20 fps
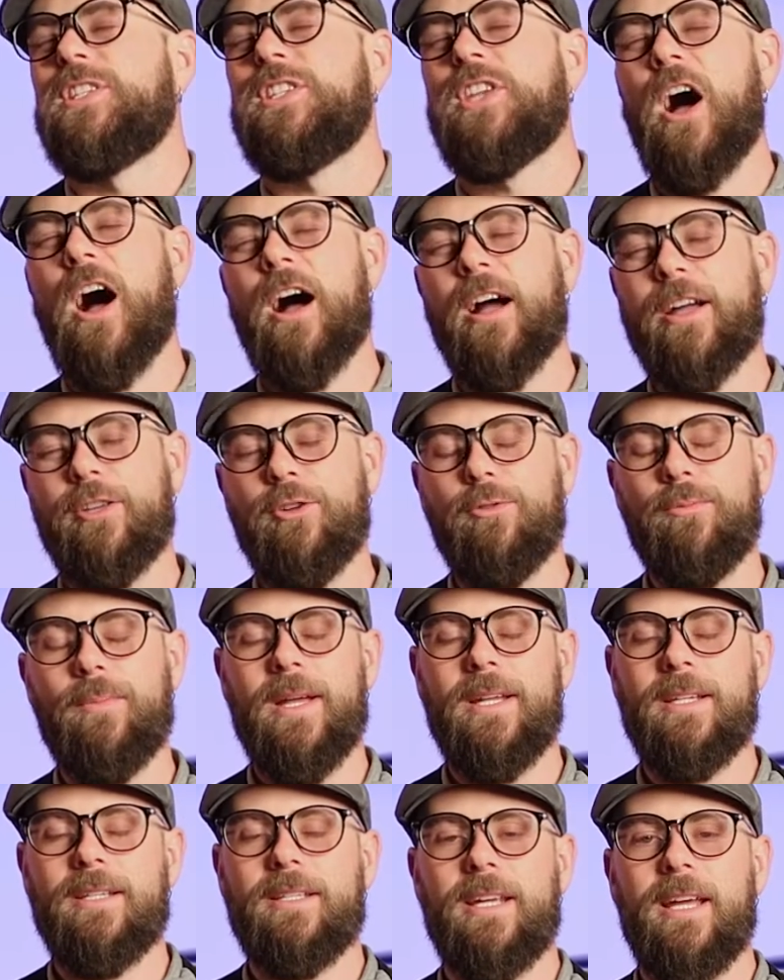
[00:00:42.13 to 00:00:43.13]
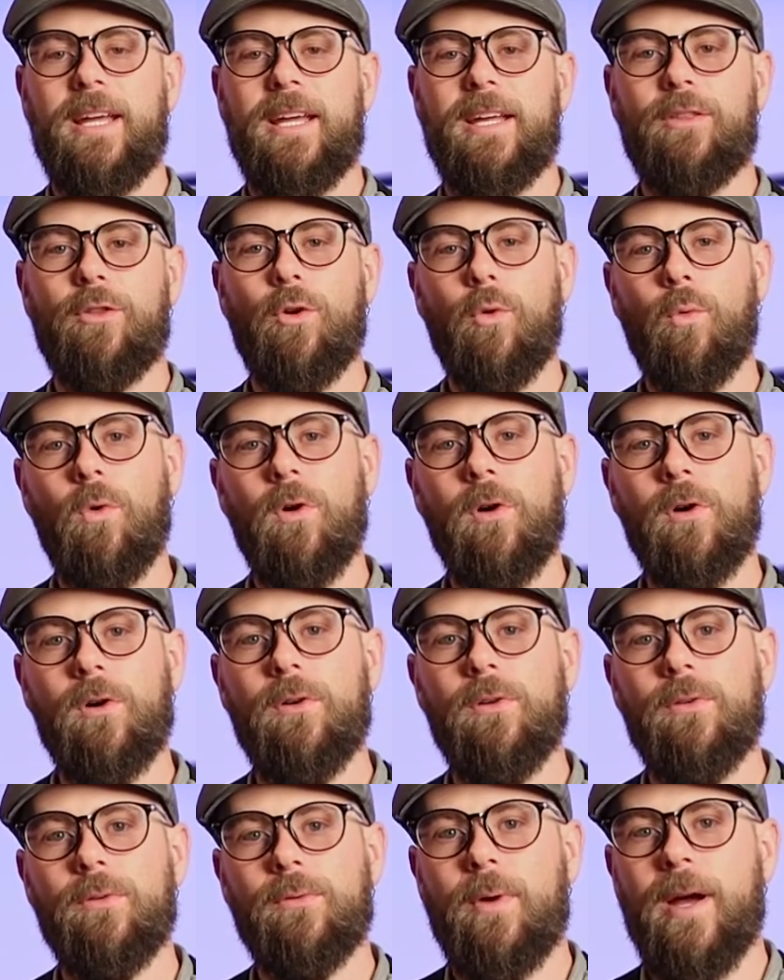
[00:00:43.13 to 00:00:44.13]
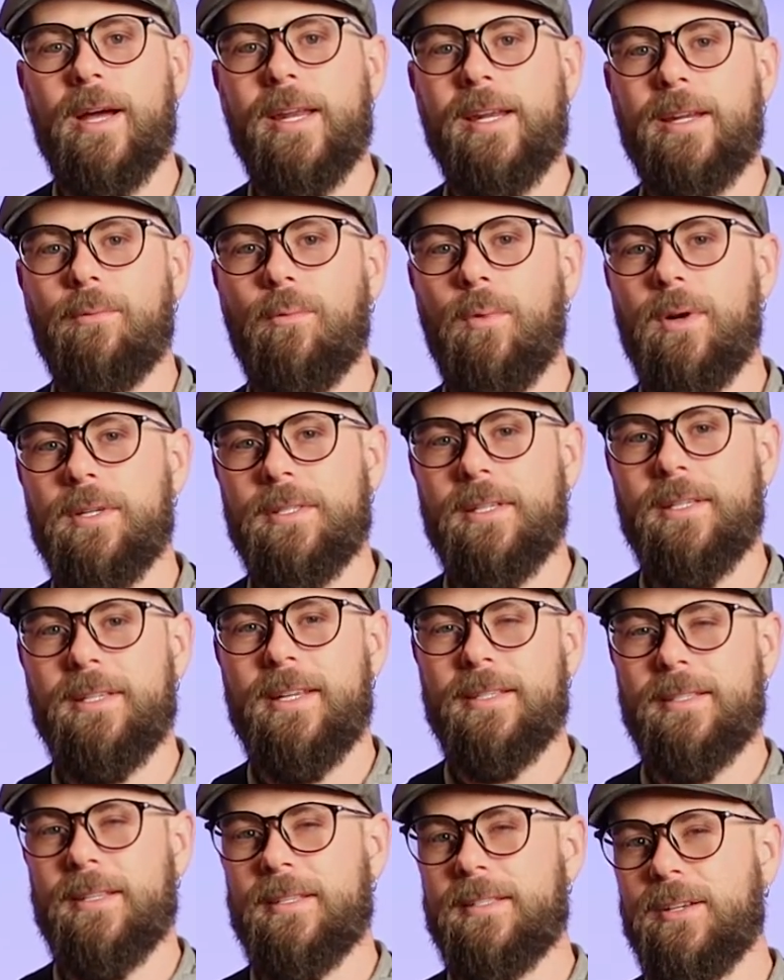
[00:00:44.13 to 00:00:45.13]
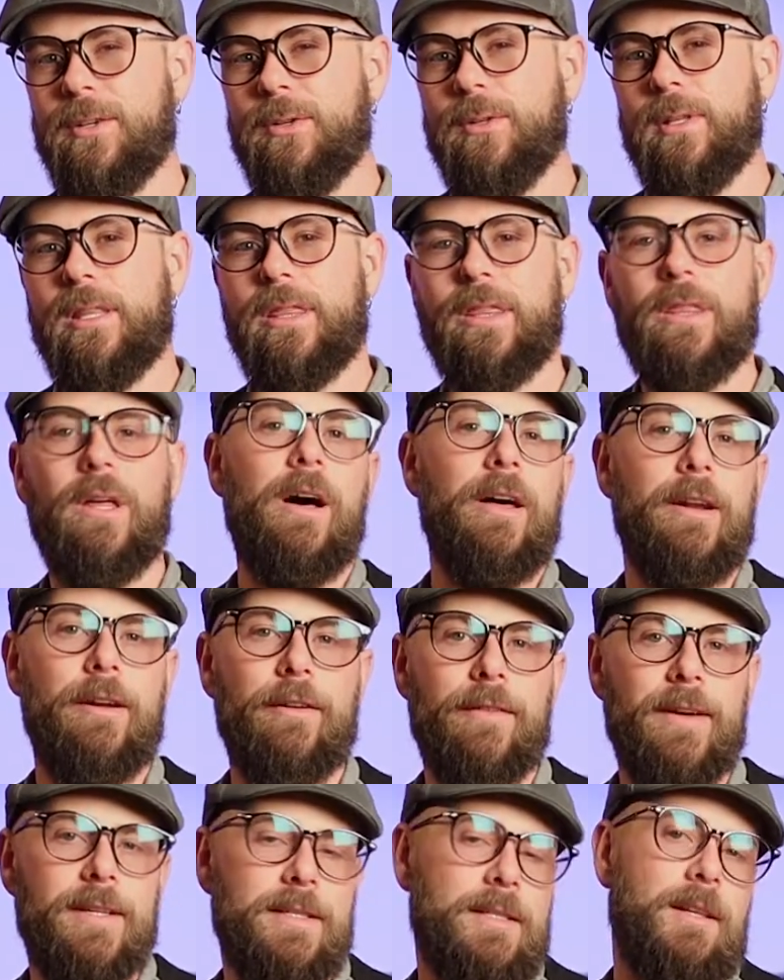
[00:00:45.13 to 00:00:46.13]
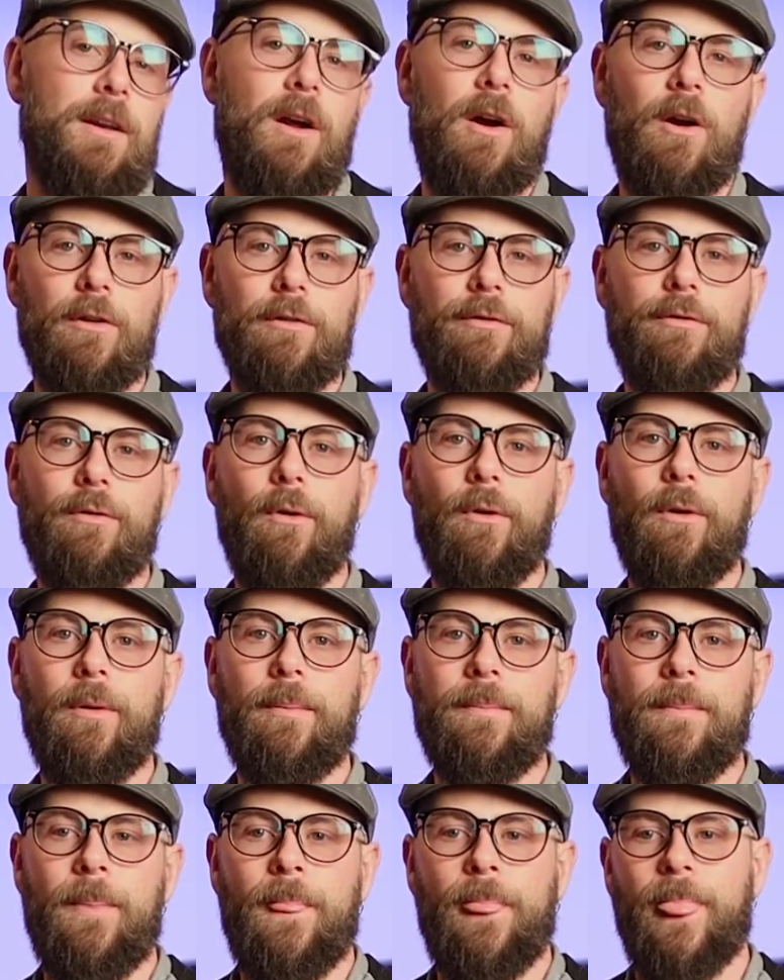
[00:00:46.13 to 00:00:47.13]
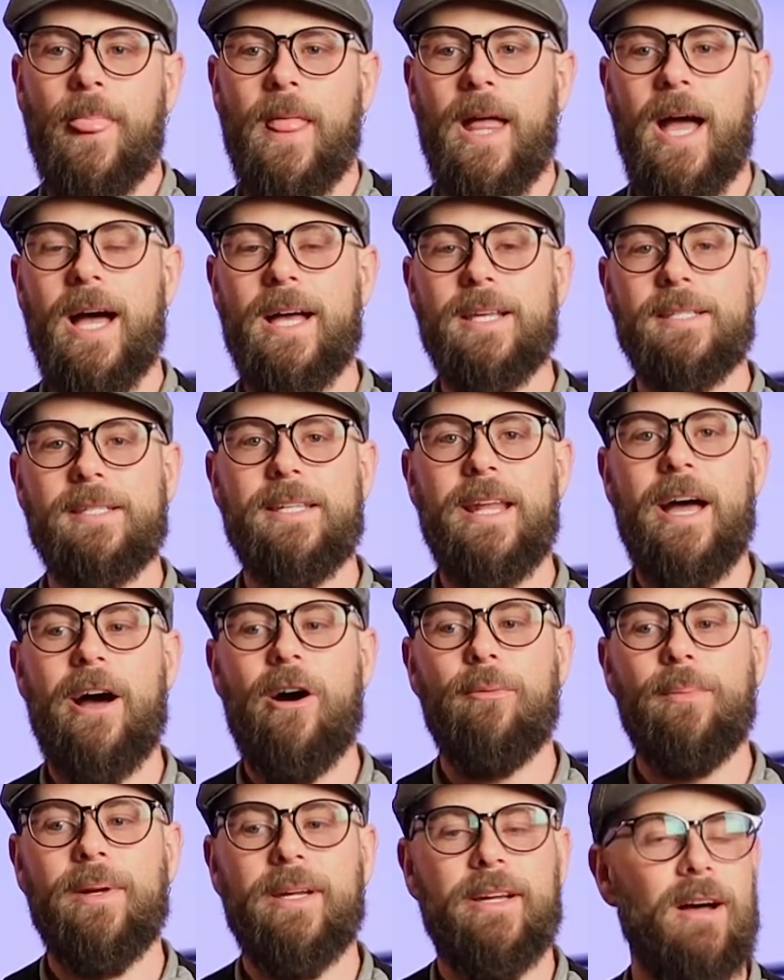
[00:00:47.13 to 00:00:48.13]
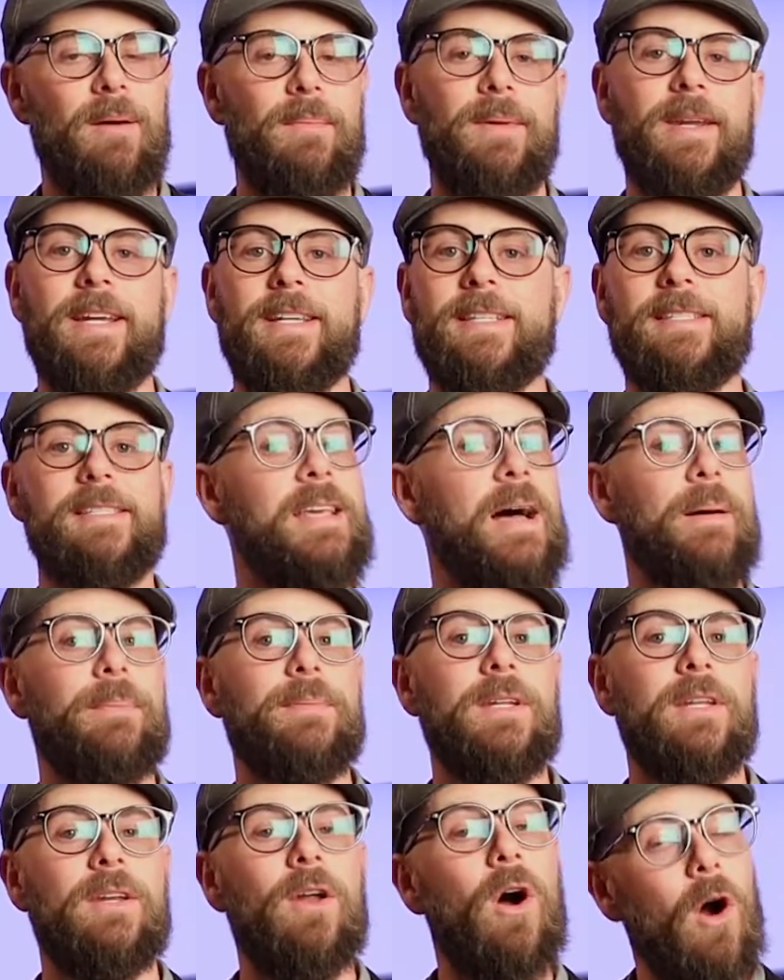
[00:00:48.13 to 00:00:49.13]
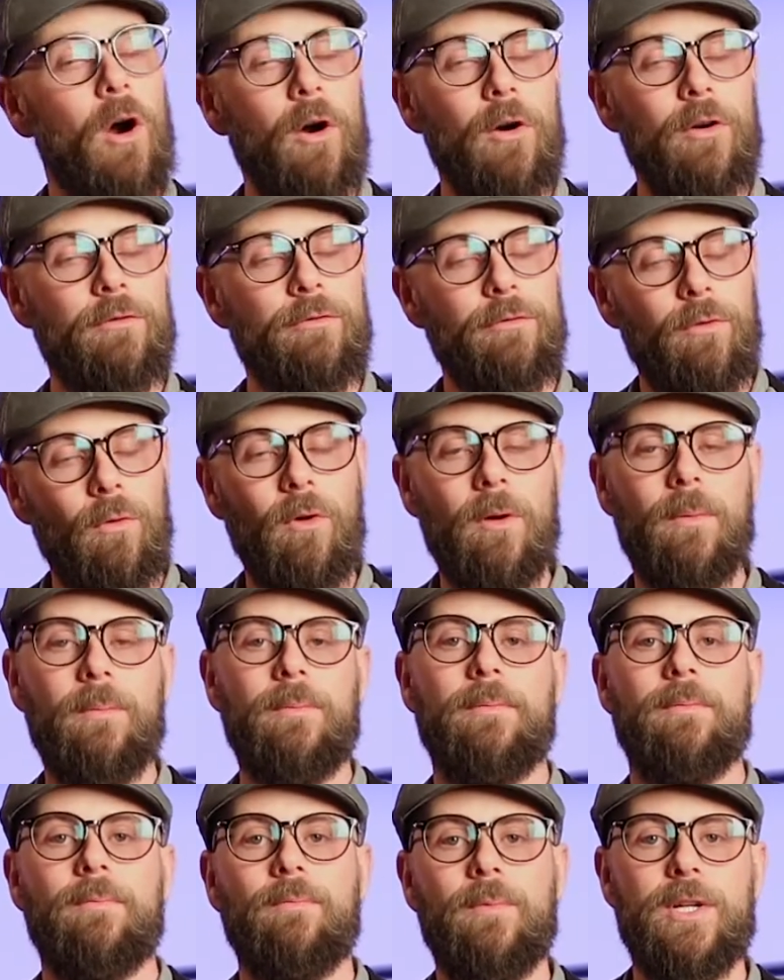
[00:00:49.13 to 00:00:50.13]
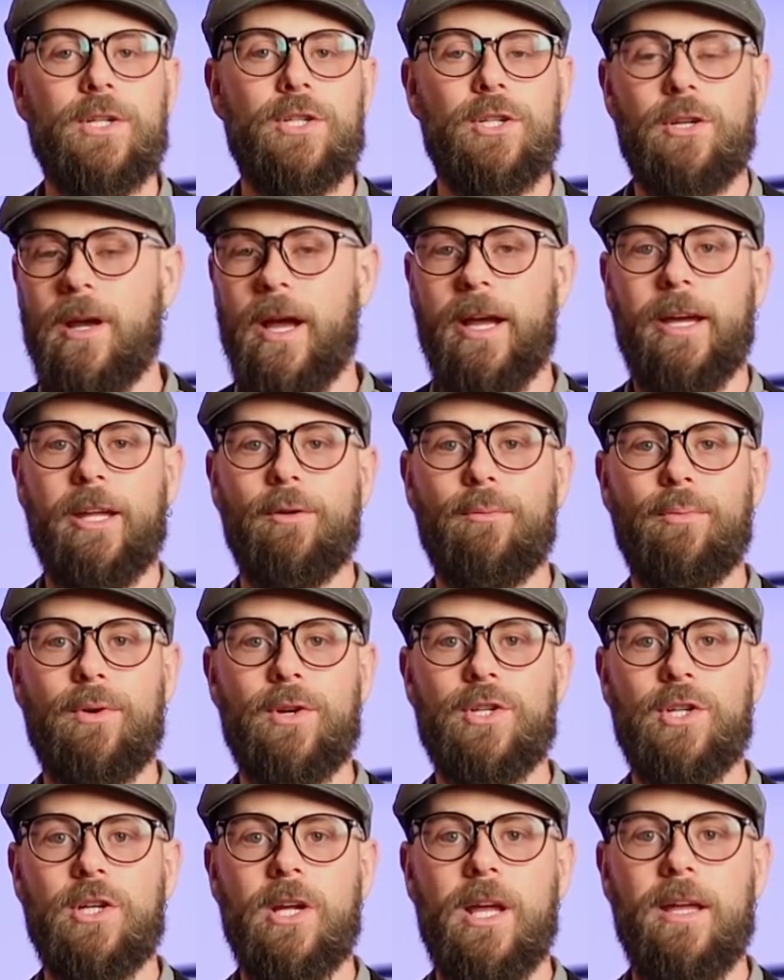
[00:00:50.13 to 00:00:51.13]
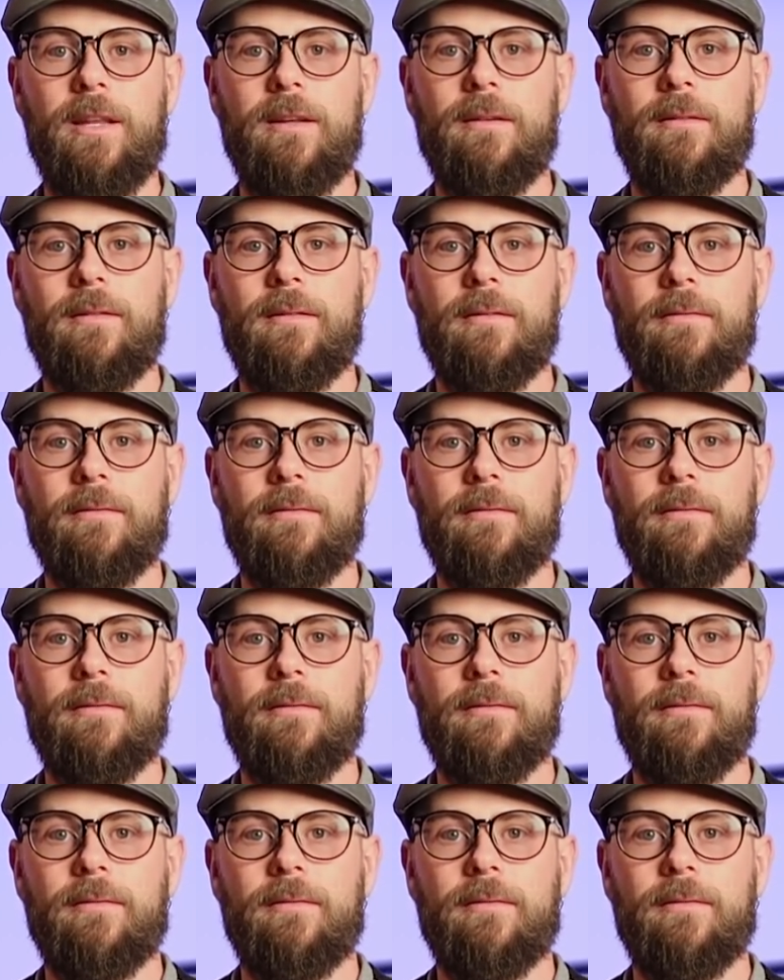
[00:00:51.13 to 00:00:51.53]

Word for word: documenting the world, right? It wasn't necessarily thought of as an art form, has now become an accepted art form, which I can appreciate.